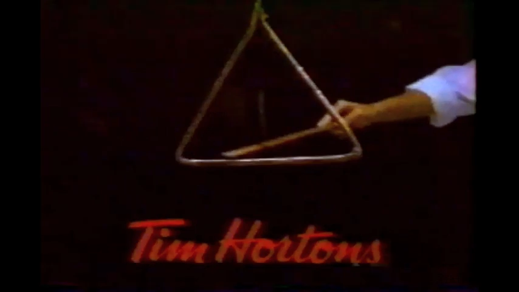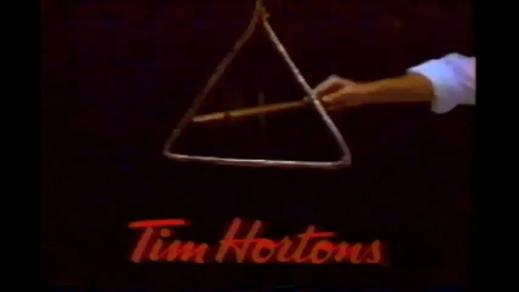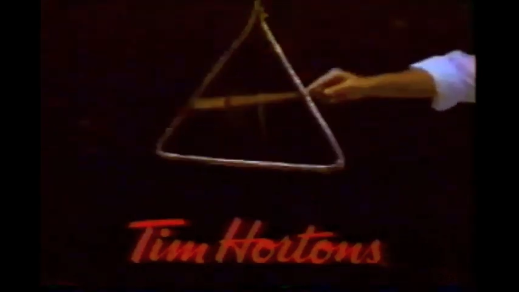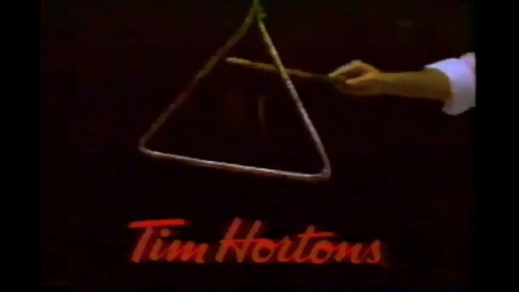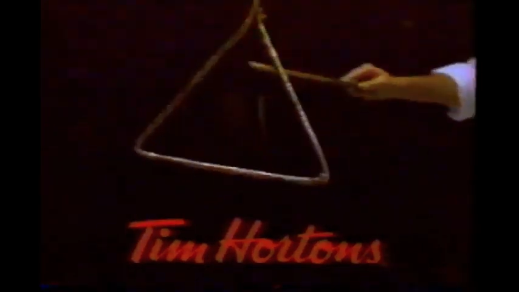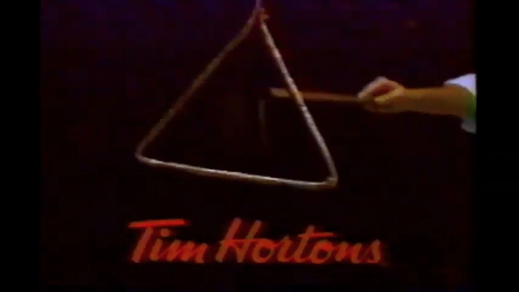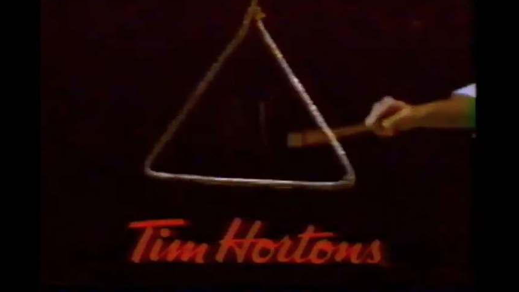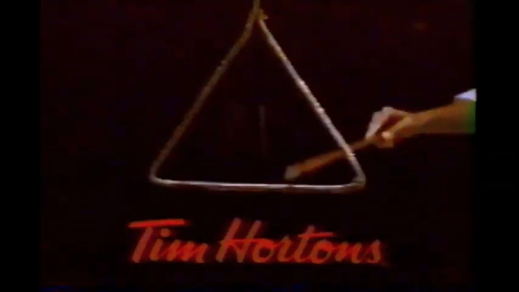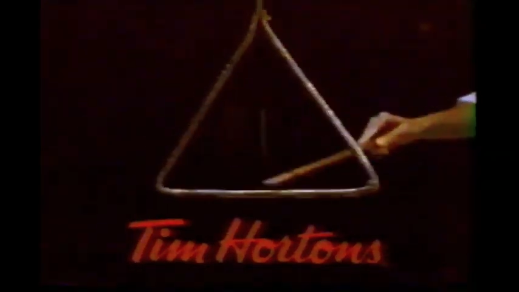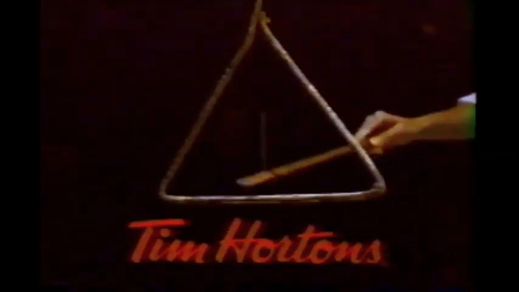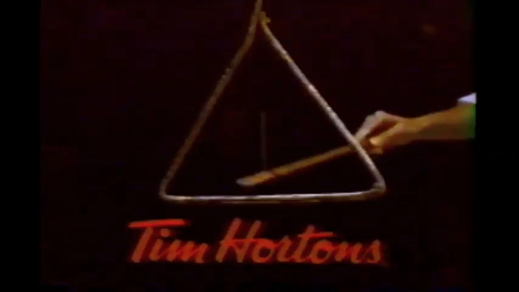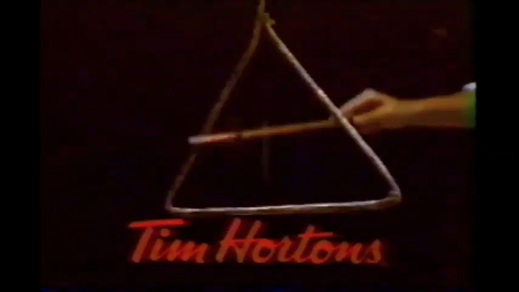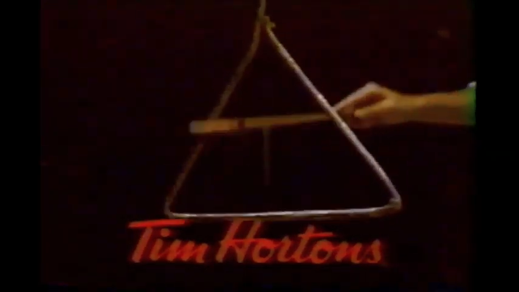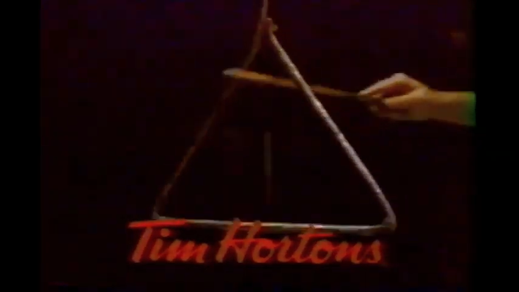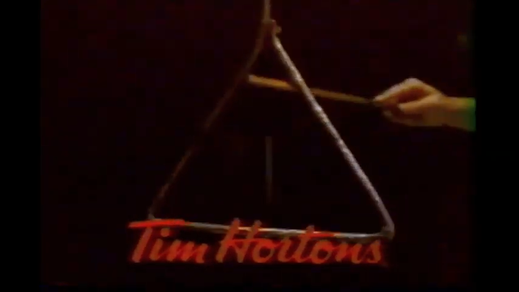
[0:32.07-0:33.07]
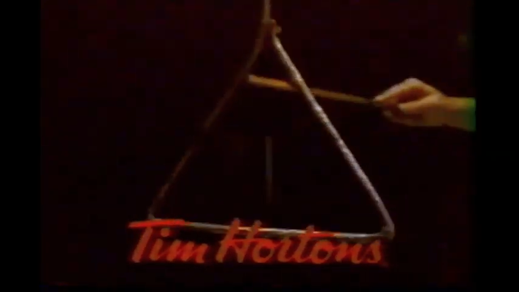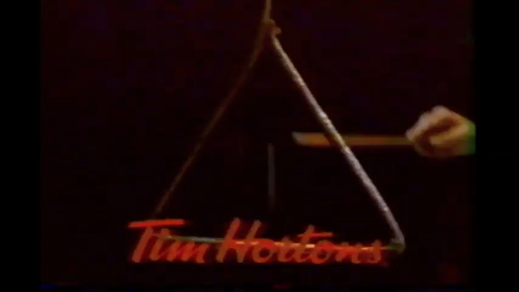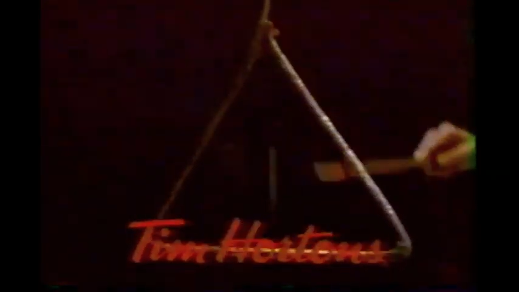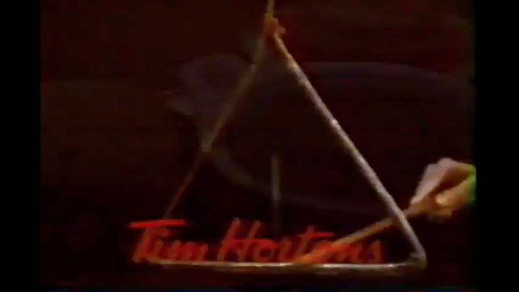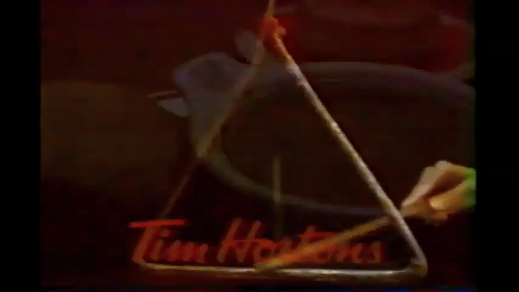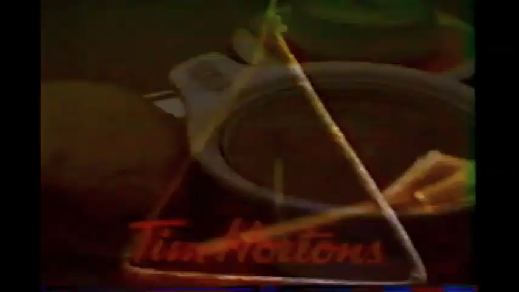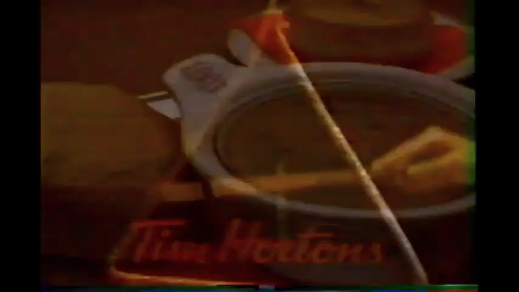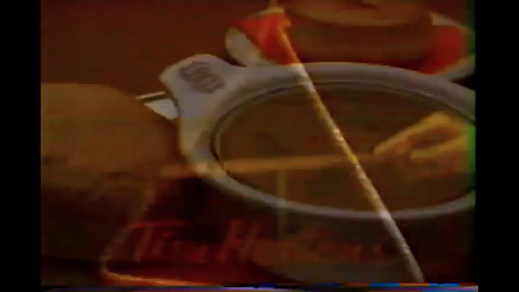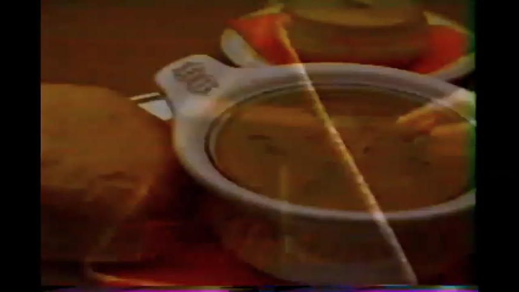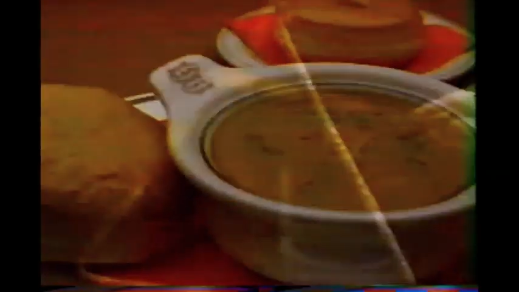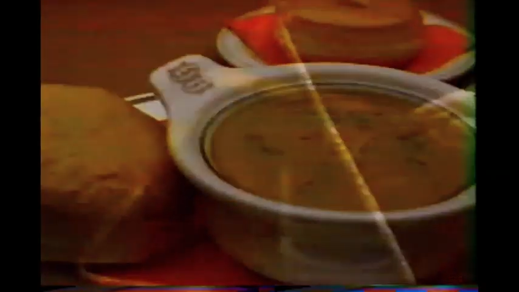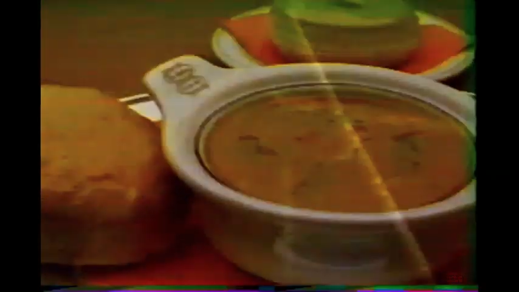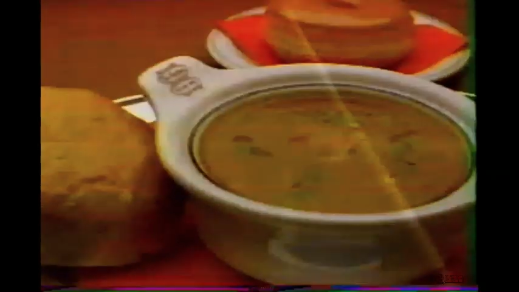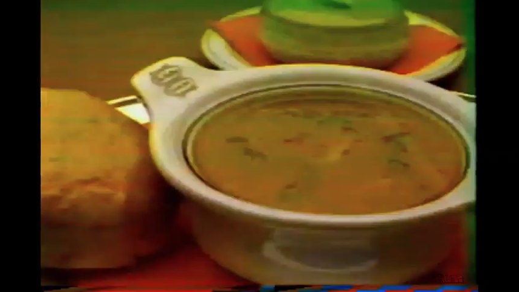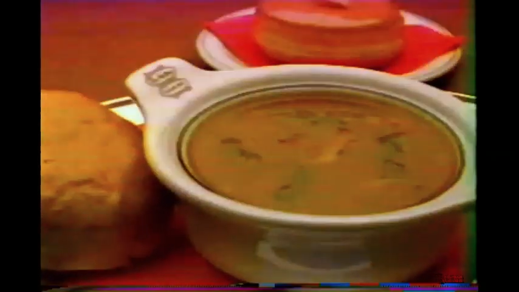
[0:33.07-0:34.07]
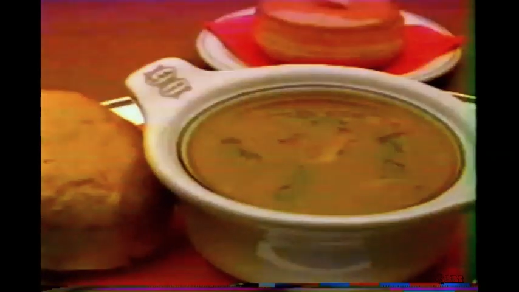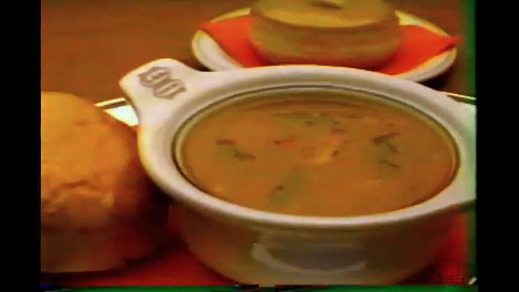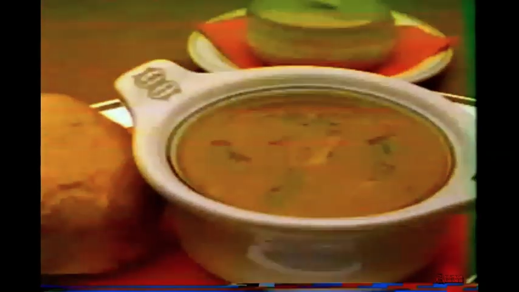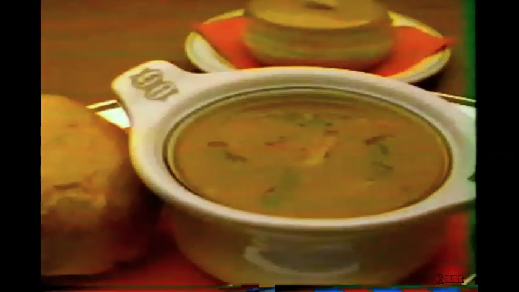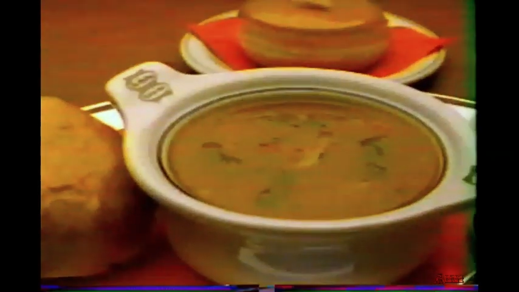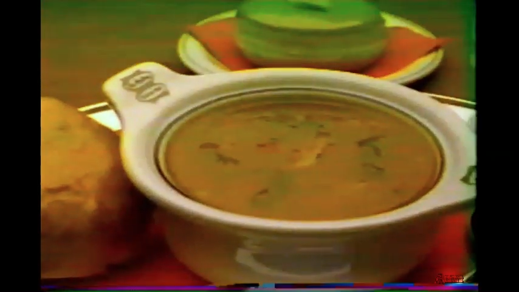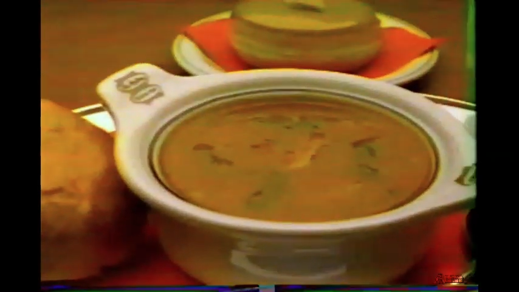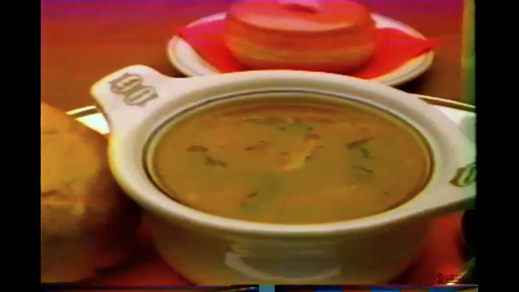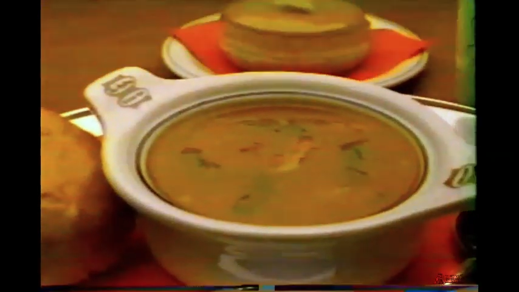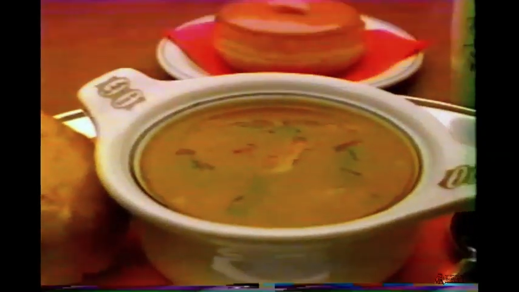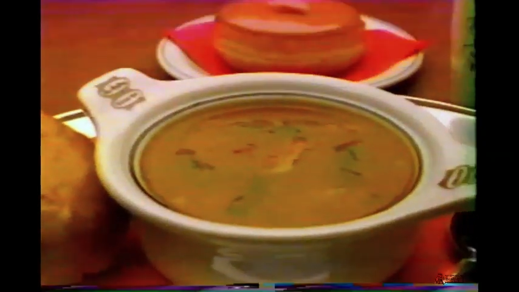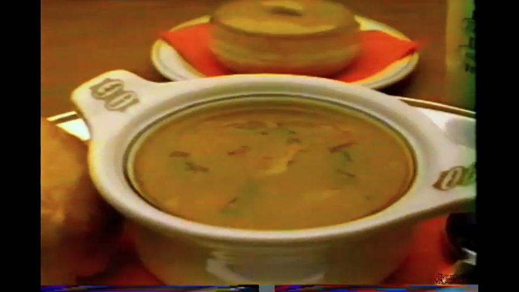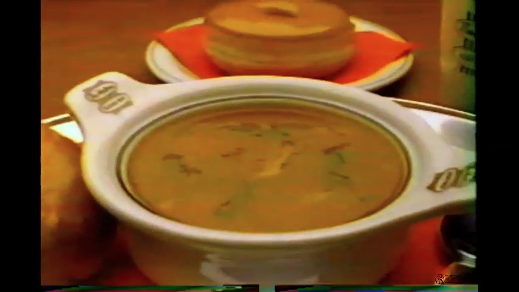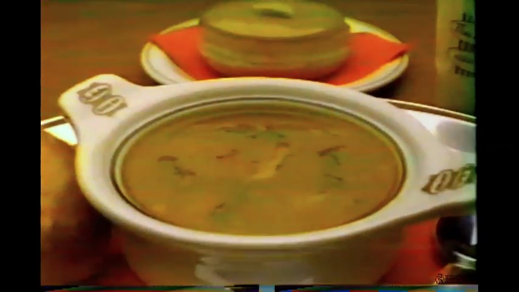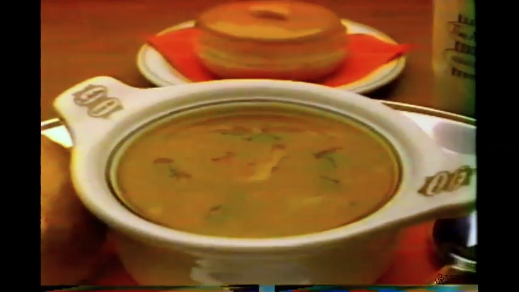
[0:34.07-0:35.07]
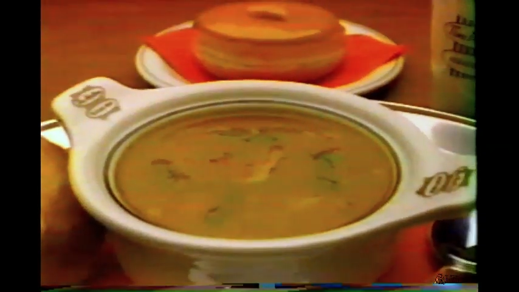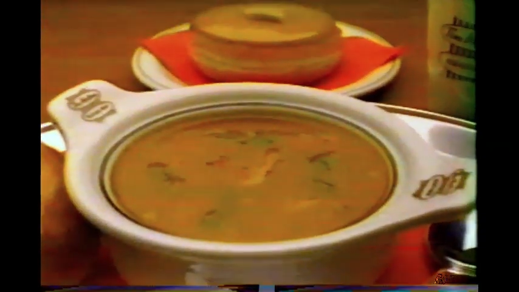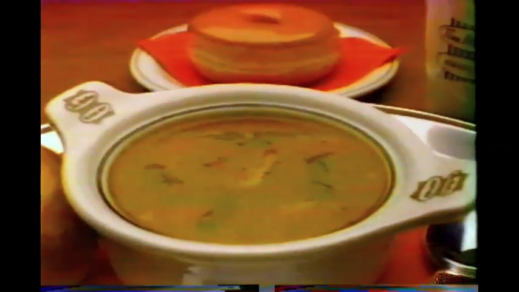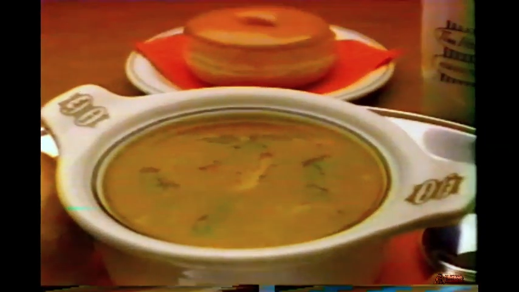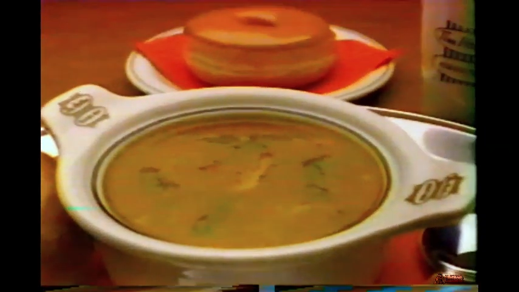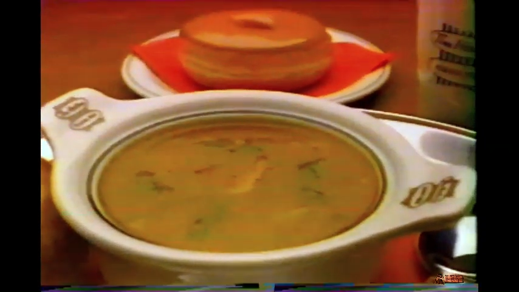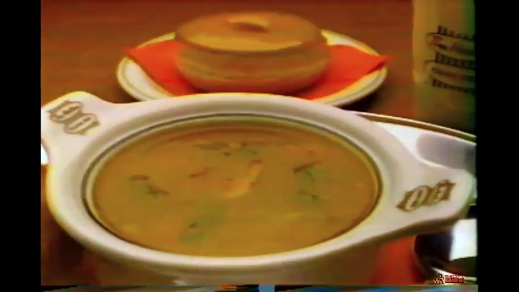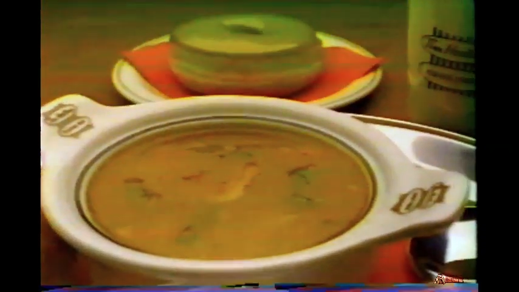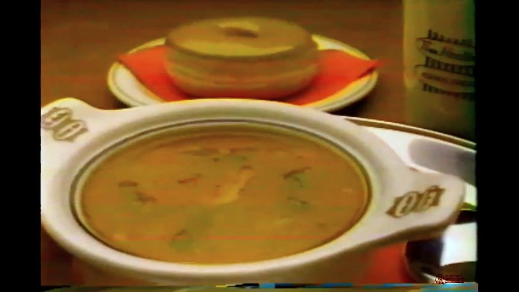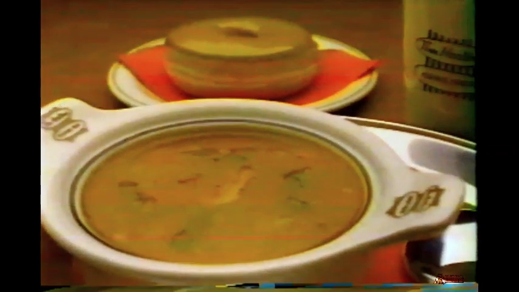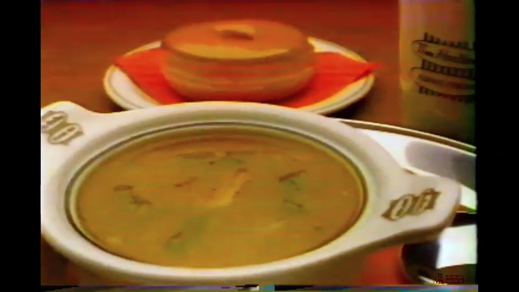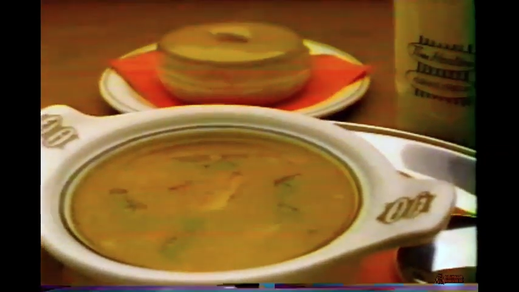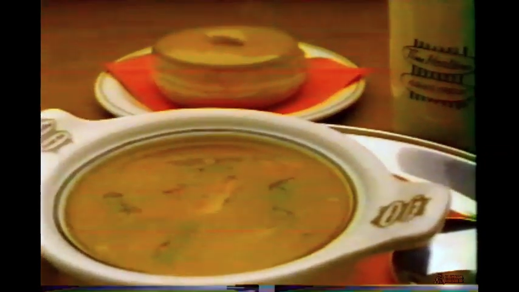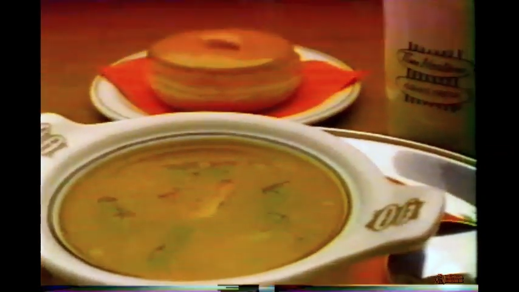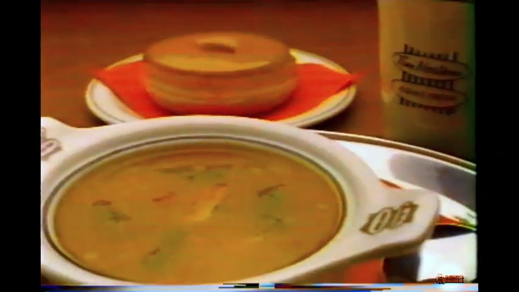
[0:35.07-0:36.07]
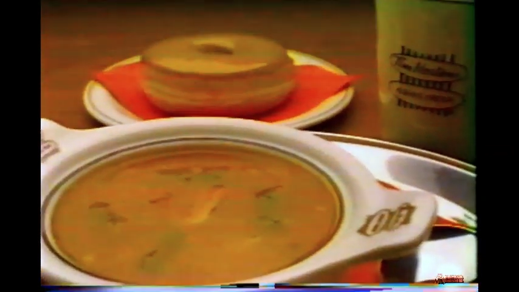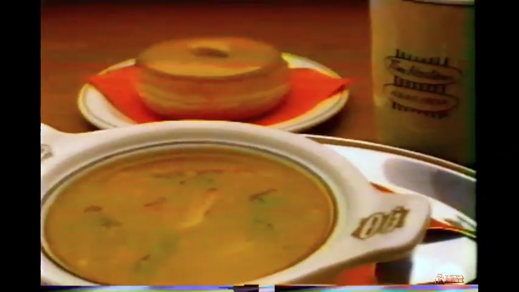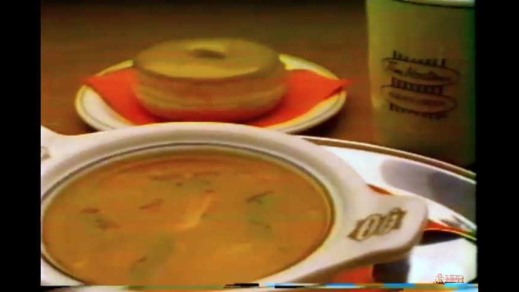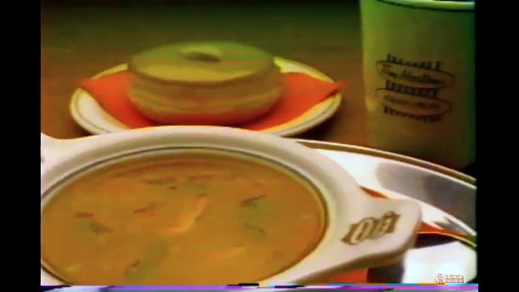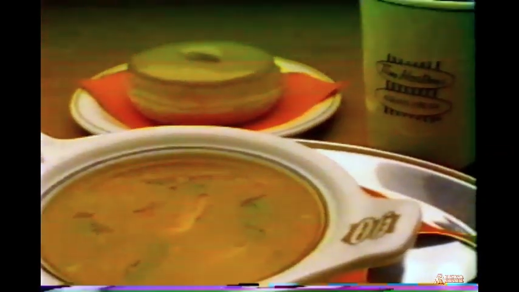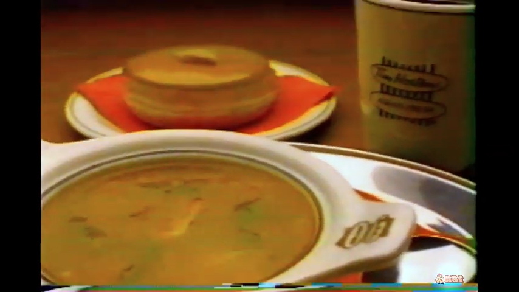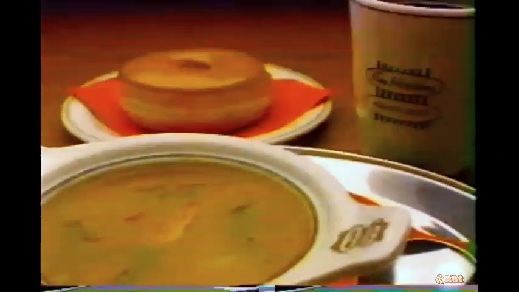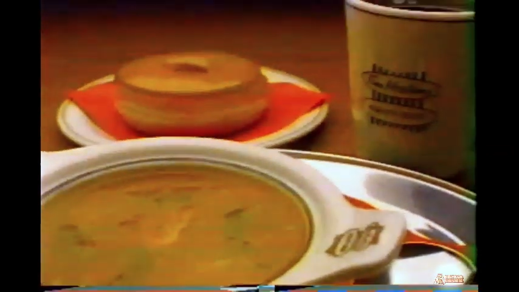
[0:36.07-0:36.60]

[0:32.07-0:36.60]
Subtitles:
[unreadable: no face in view]